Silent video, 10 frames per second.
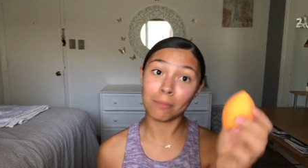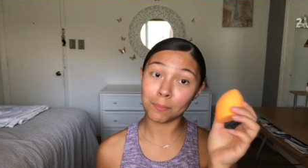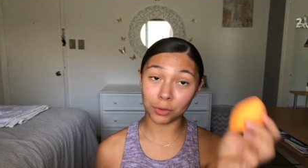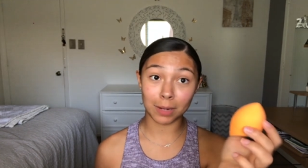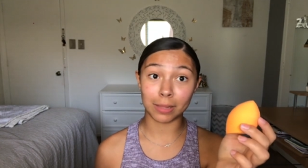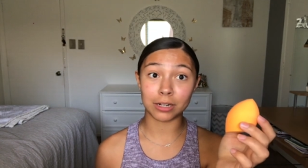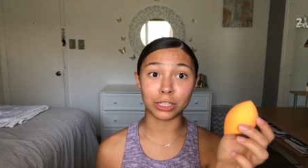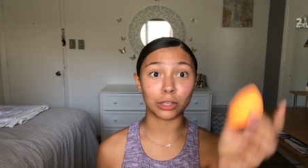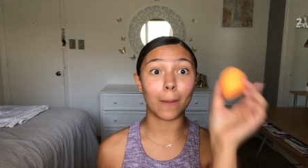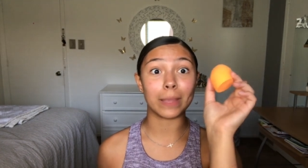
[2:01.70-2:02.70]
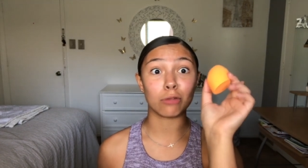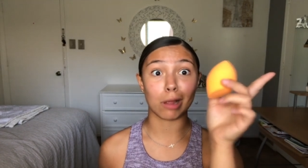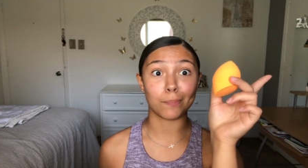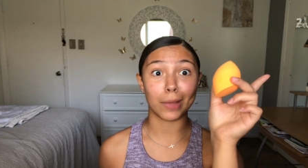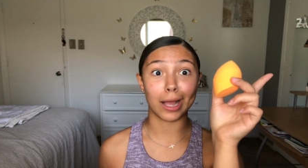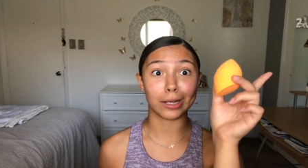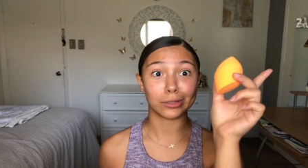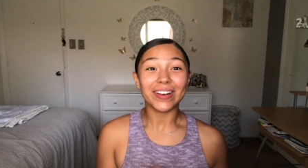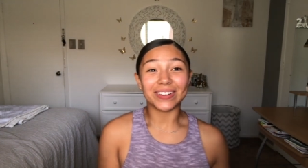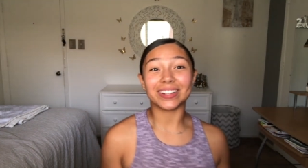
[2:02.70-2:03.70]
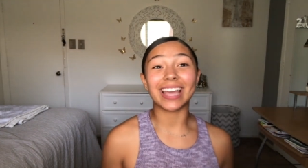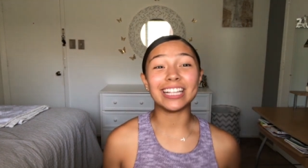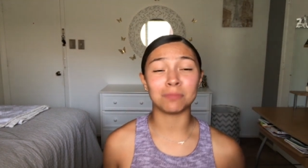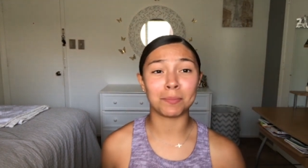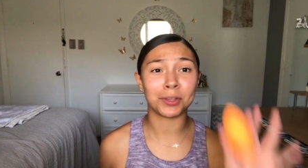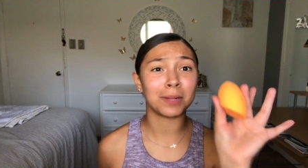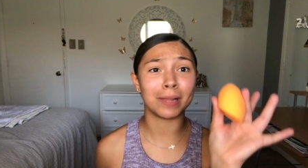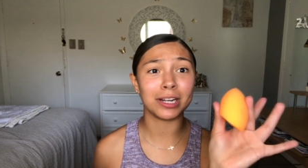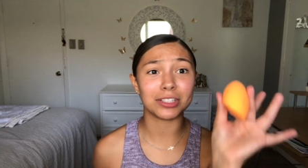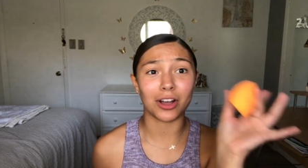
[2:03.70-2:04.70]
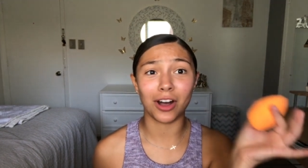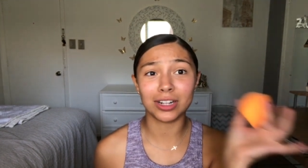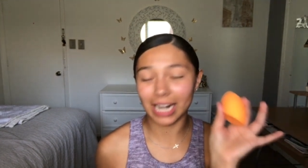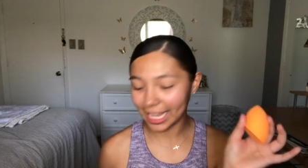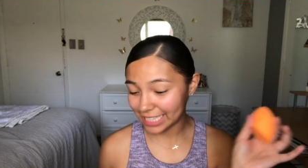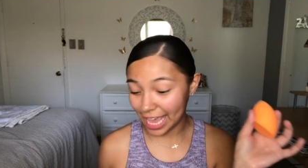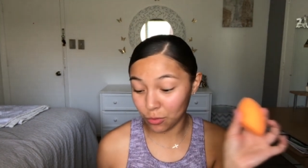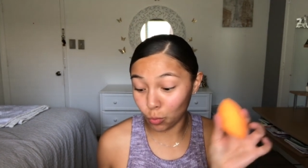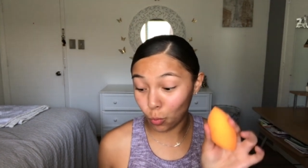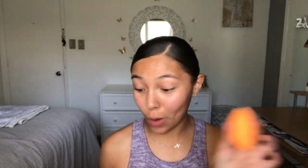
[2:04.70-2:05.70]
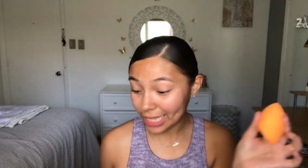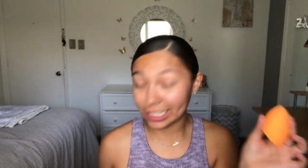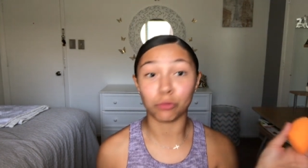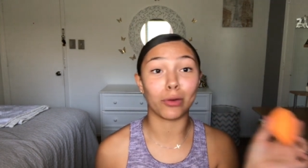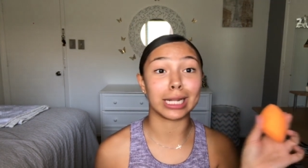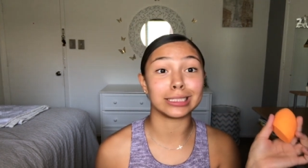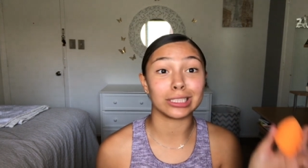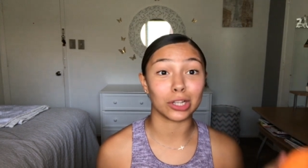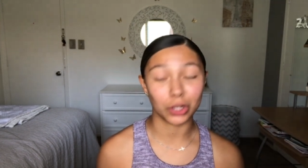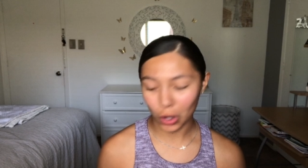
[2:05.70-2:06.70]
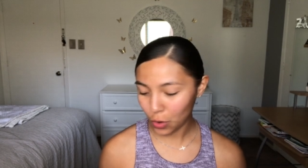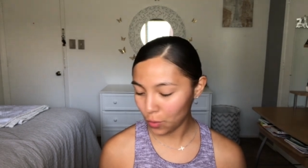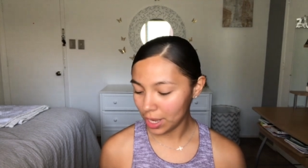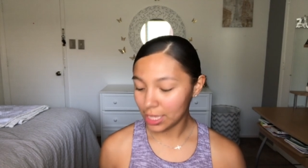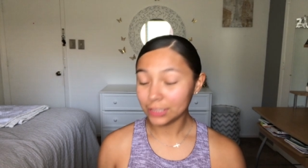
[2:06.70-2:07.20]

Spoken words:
my beauty blender, so I'll be right back. Okay, so my beauty blender is all nice and wet and ready to go.